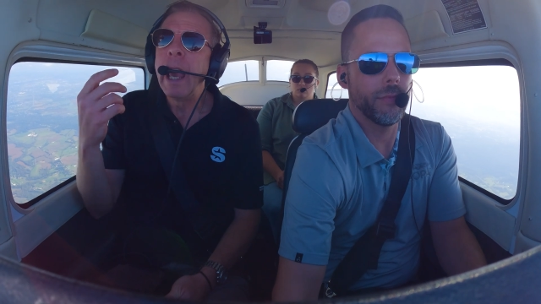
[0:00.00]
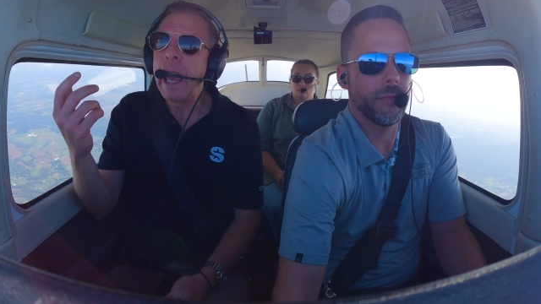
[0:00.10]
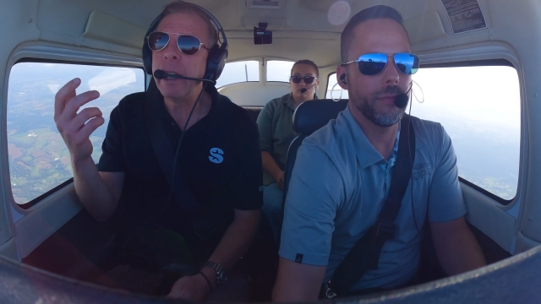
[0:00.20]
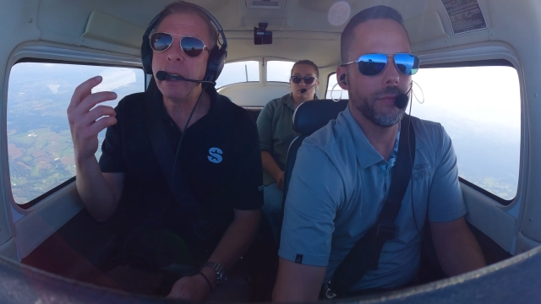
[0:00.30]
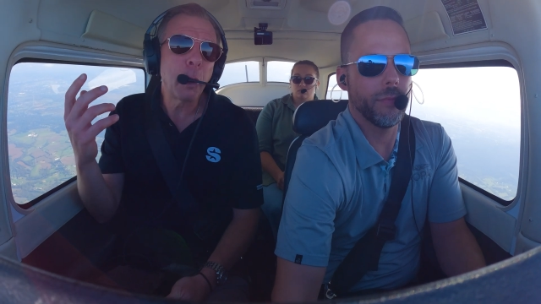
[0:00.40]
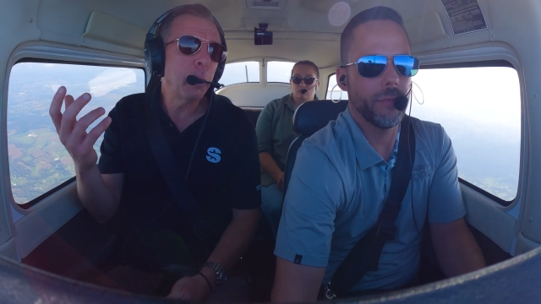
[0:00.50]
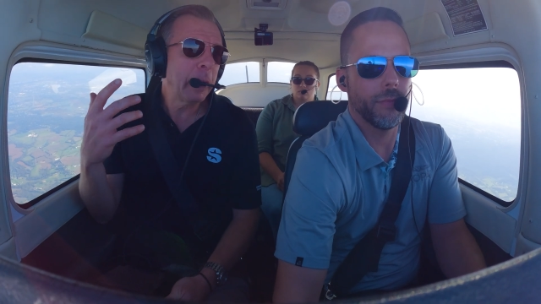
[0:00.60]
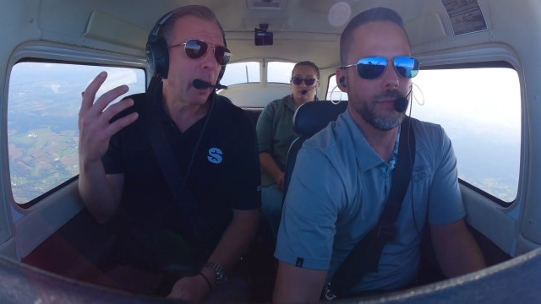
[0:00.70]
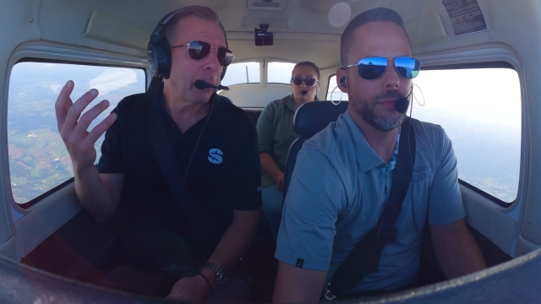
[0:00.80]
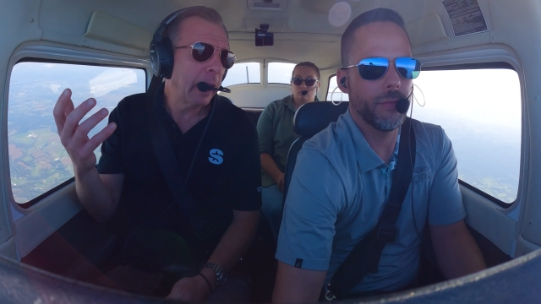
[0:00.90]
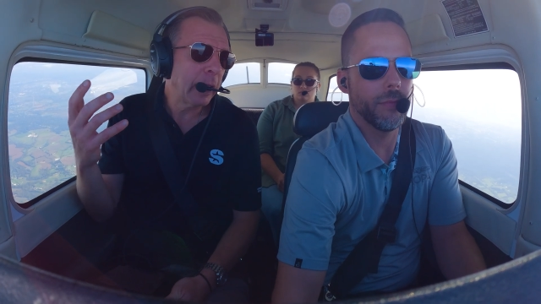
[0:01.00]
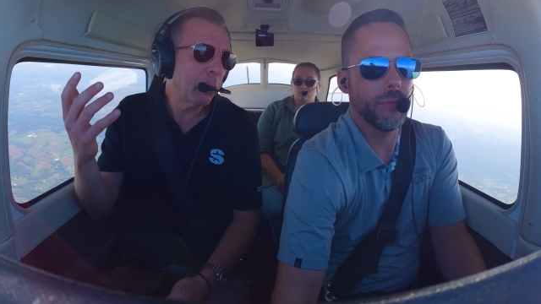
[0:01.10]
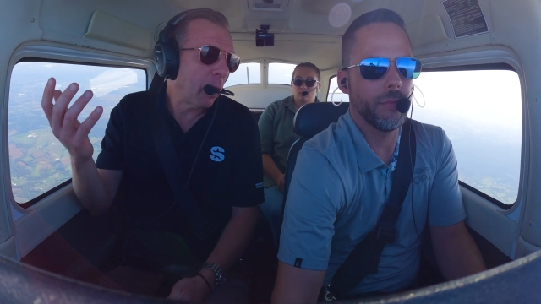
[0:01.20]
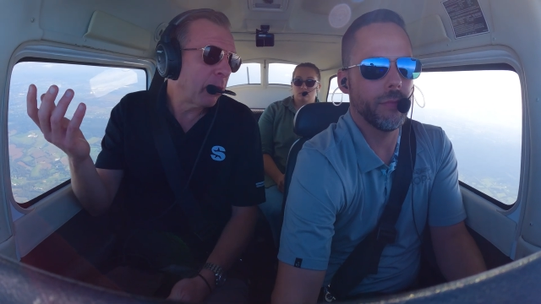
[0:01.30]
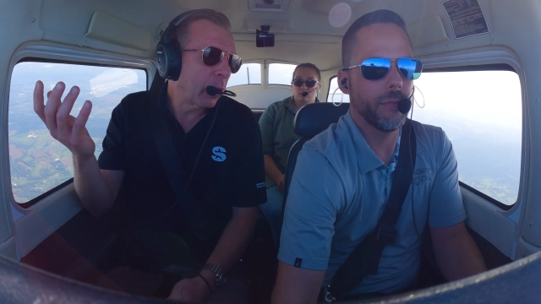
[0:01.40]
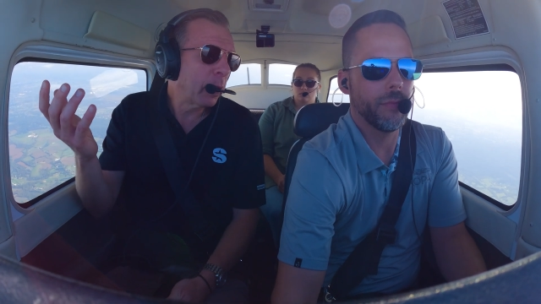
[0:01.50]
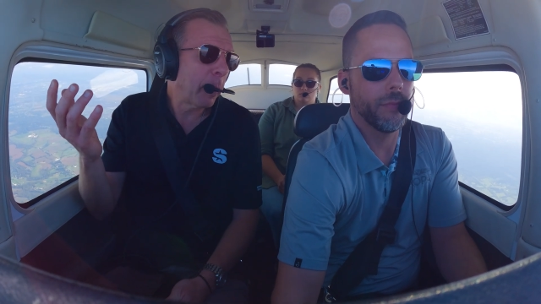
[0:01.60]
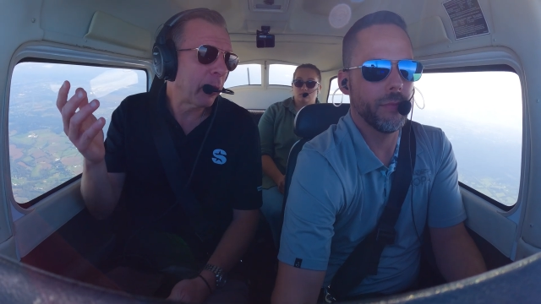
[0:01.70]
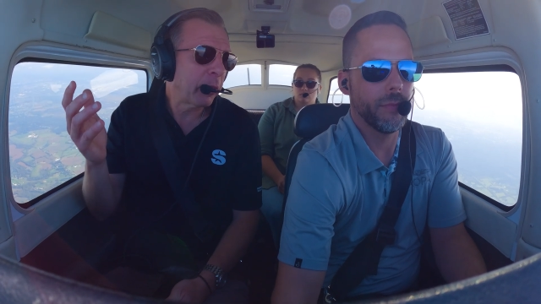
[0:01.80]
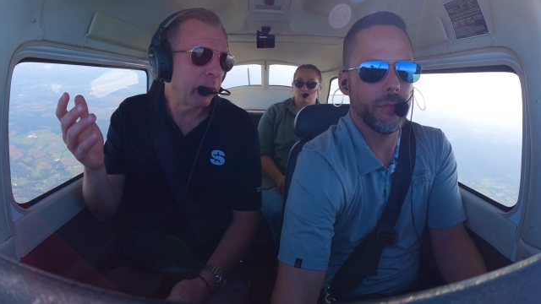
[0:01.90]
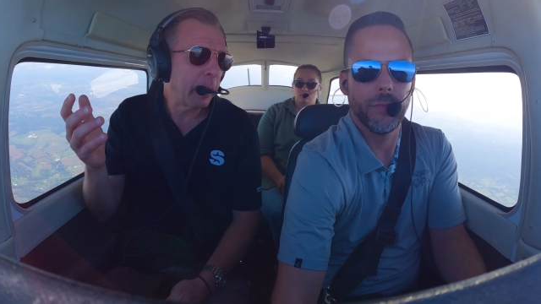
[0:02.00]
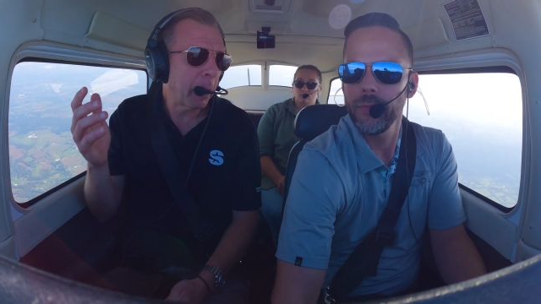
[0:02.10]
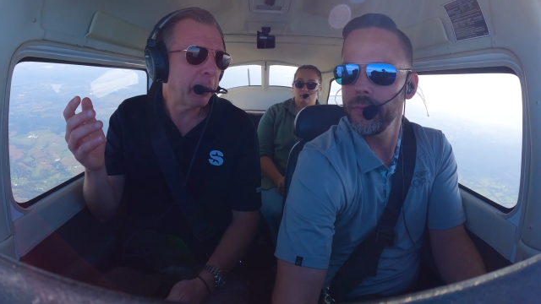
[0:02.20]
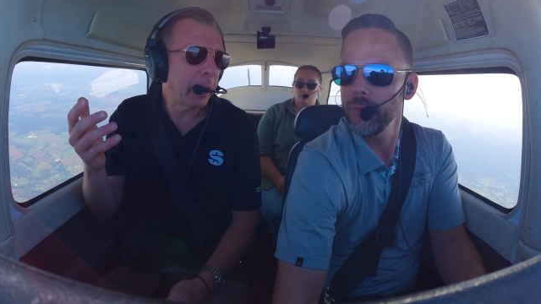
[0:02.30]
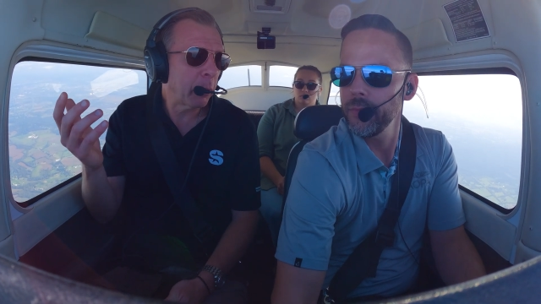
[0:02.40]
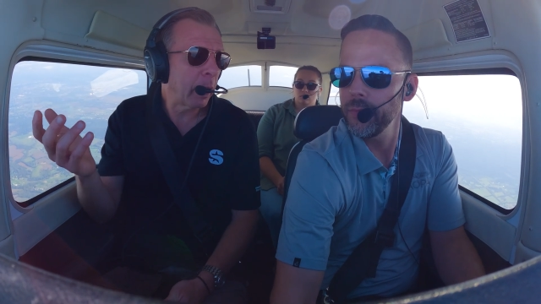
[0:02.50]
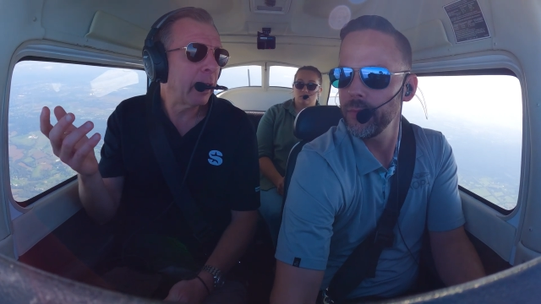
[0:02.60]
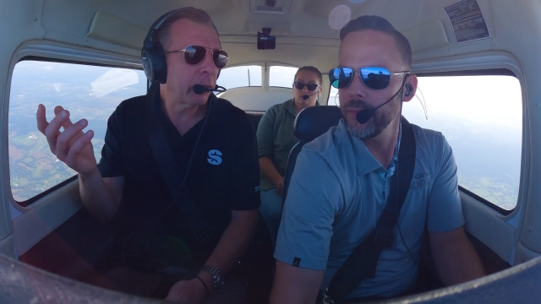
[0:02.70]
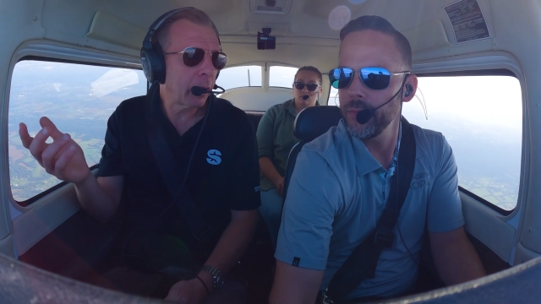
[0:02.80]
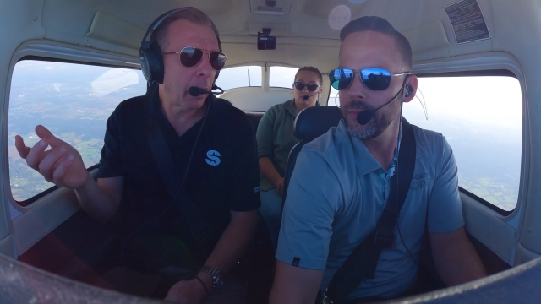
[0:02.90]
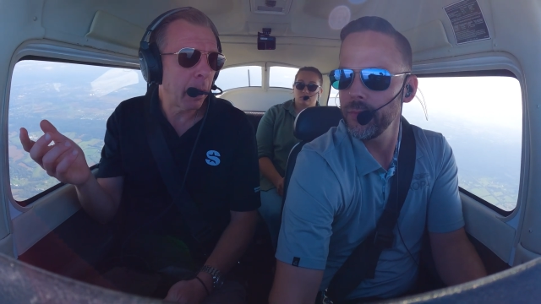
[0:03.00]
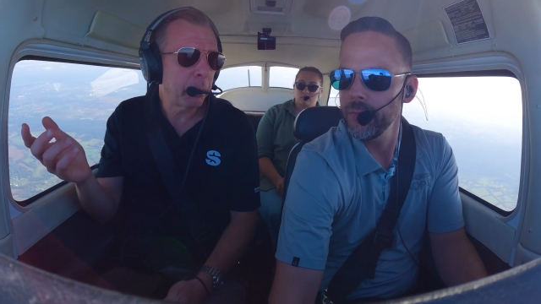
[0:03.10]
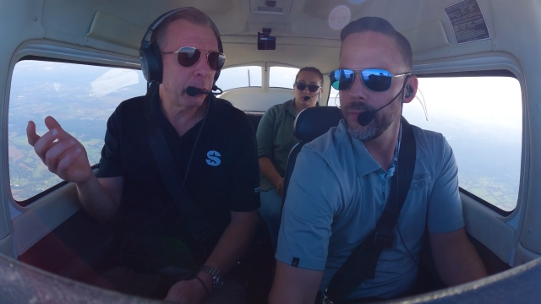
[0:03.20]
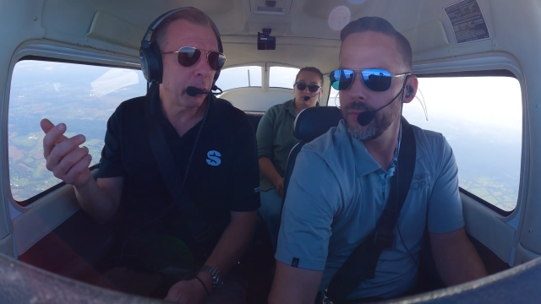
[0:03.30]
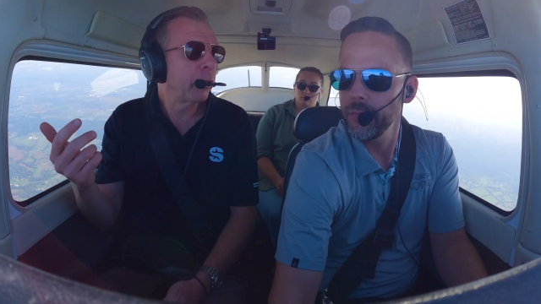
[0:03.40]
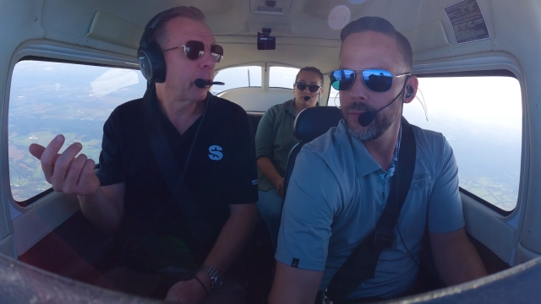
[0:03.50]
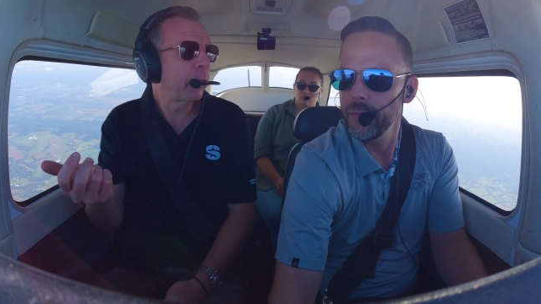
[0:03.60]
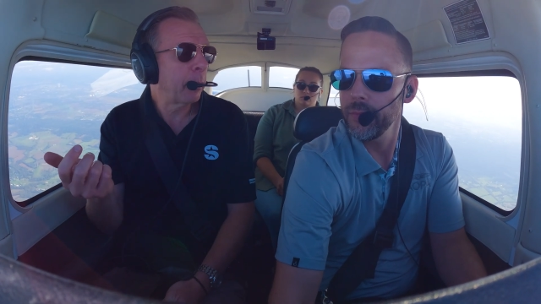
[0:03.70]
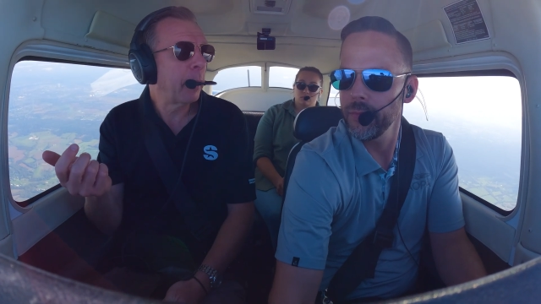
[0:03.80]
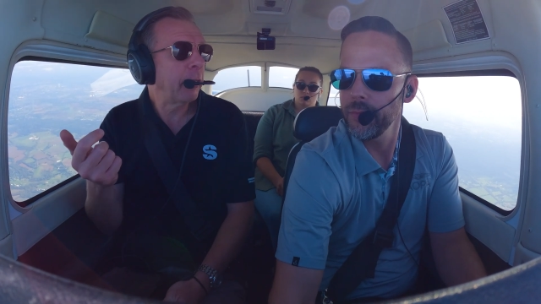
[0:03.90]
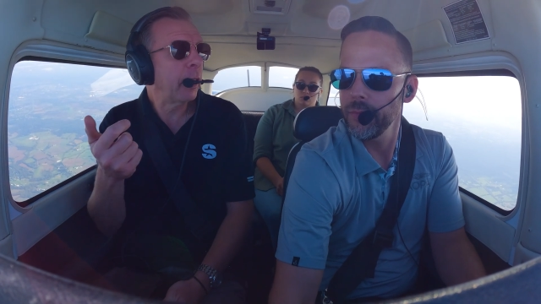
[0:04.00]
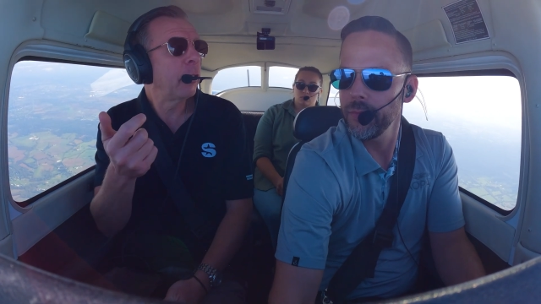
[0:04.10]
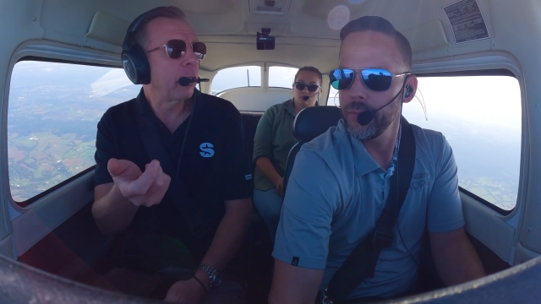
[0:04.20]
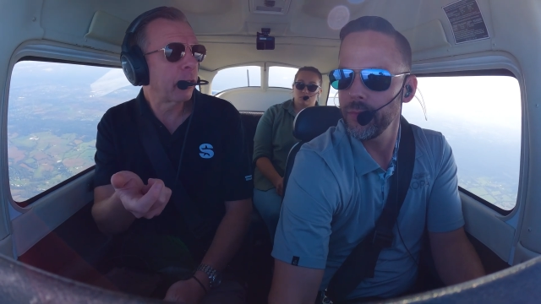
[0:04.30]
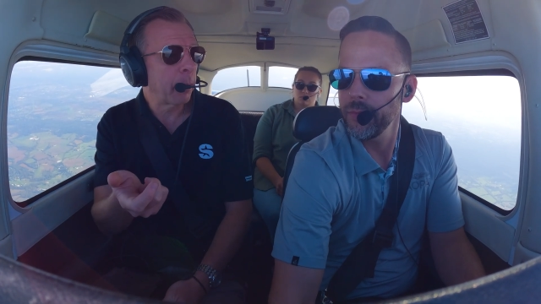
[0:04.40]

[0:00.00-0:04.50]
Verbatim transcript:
Speaker 1: and it'll be updating roughly at about the same update rate as um, Sirius Aviation's